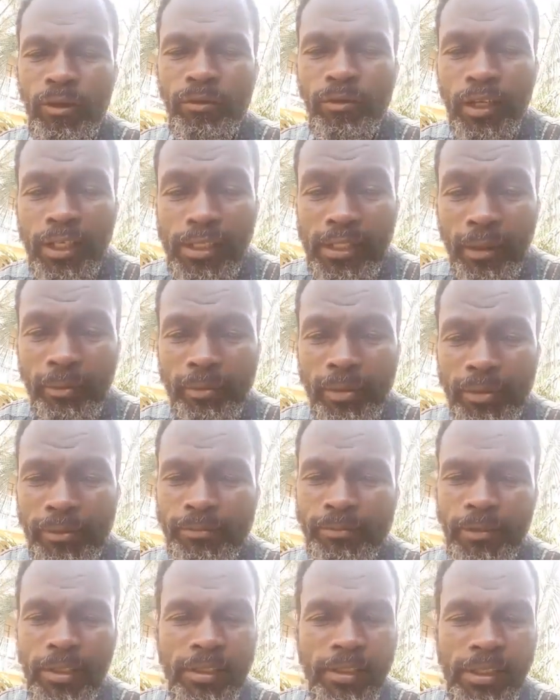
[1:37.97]
For example,
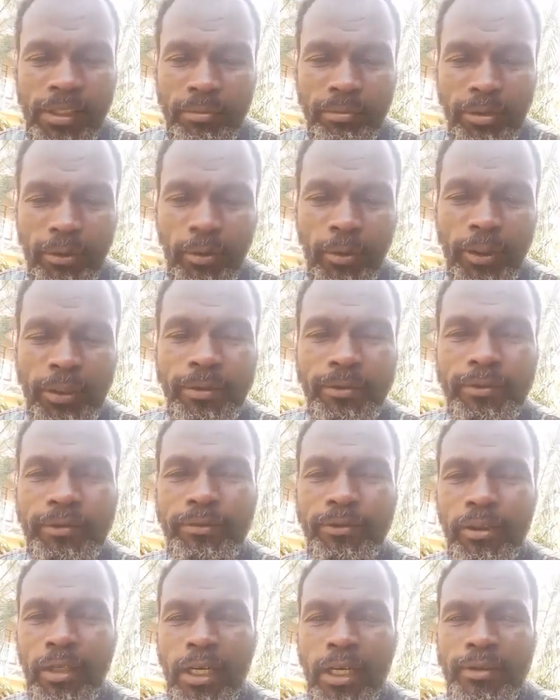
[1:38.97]
a simple one
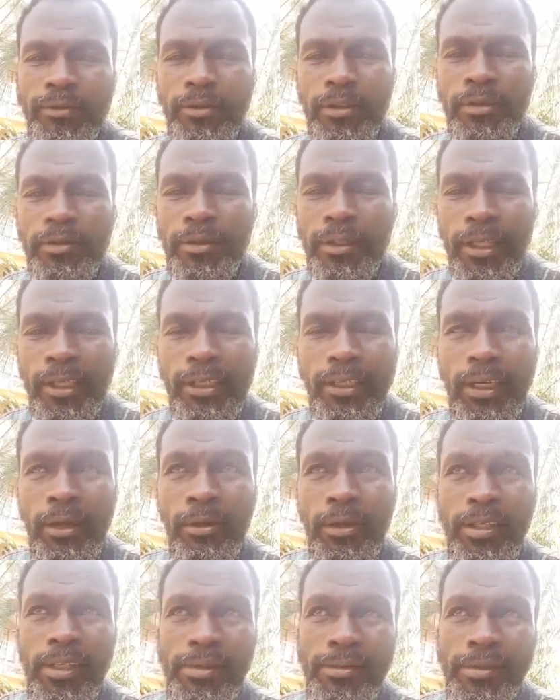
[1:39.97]
for us for today, I
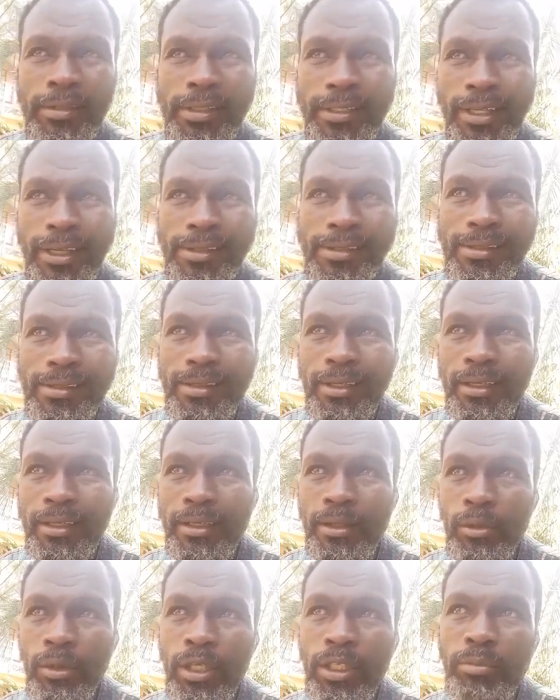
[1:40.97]
want us to discuss
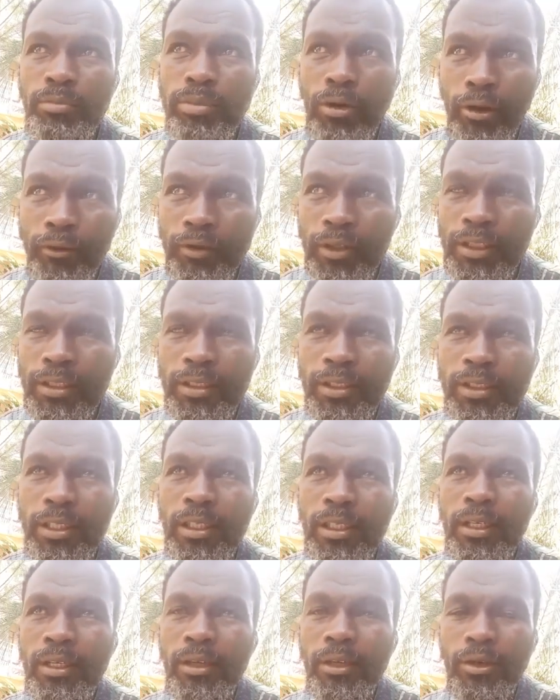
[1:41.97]
the word prophet
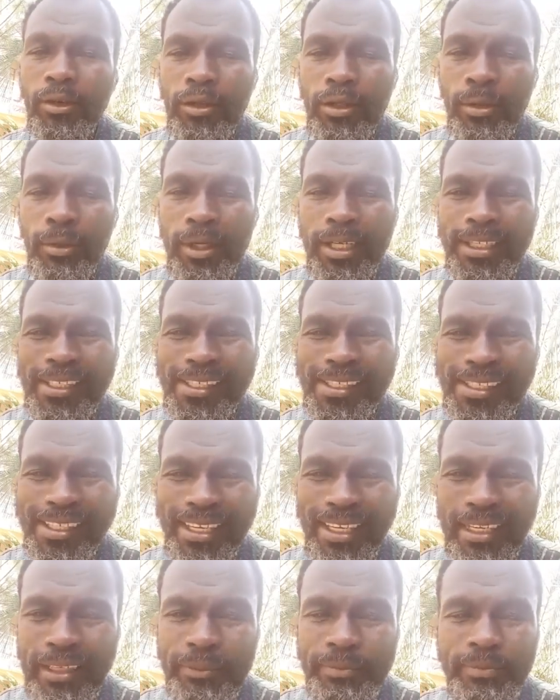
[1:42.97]
or the word
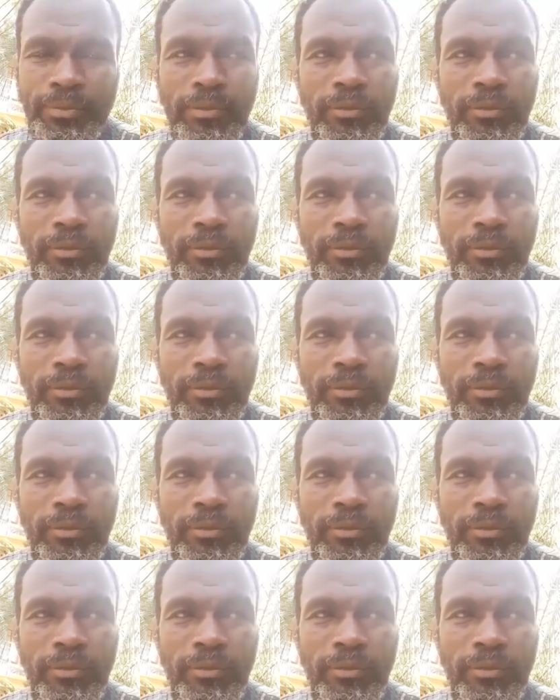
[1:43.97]
seer.